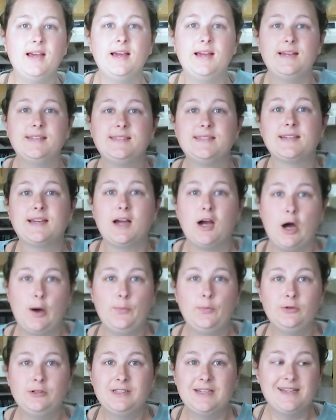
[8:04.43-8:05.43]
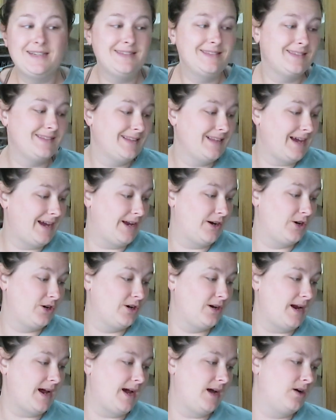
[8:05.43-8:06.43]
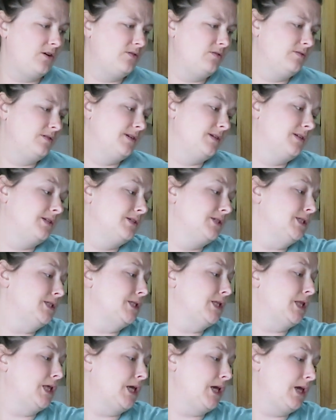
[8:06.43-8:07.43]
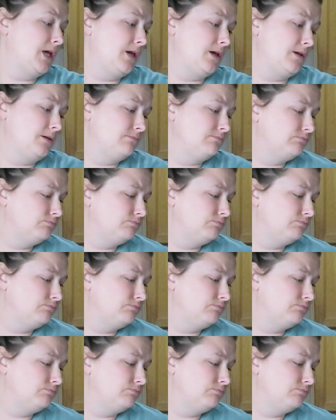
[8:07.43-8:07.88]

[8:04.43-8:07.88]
It's a couple days later now. It is the